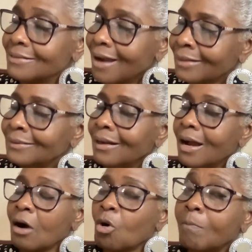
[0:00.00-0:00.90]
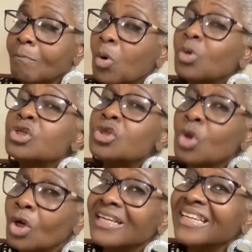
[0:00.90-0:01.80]
God, I go put
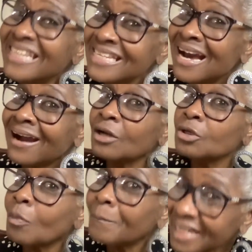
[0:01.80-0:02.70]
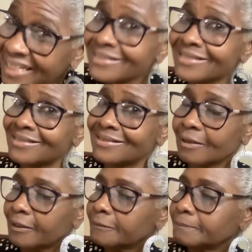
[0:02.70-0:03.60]
you in your place.
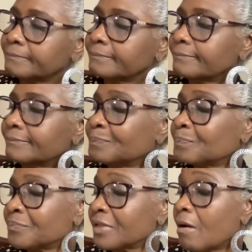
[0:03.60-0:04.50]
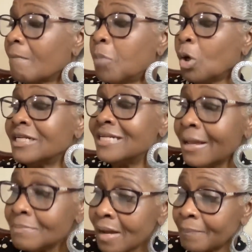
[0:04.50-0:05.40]
But
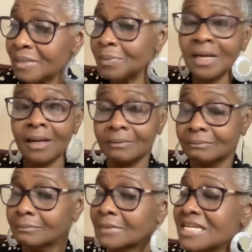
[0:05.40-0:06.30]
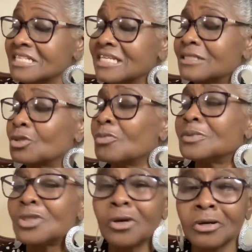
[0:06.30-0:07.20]
them ya people ya say some
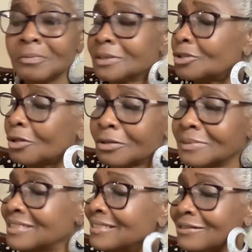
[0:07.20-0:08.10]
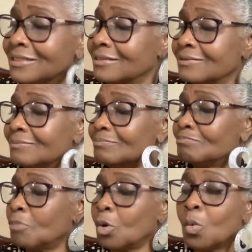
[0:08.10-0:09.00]
terrible, terrible sitting,
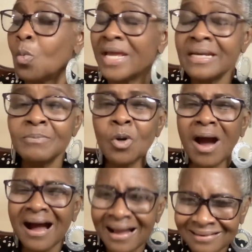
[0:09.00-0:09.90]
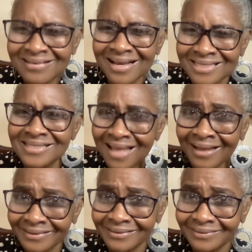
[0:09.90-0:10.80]
but where them no
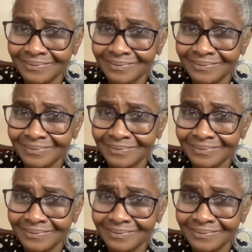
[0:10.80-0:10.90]
understand.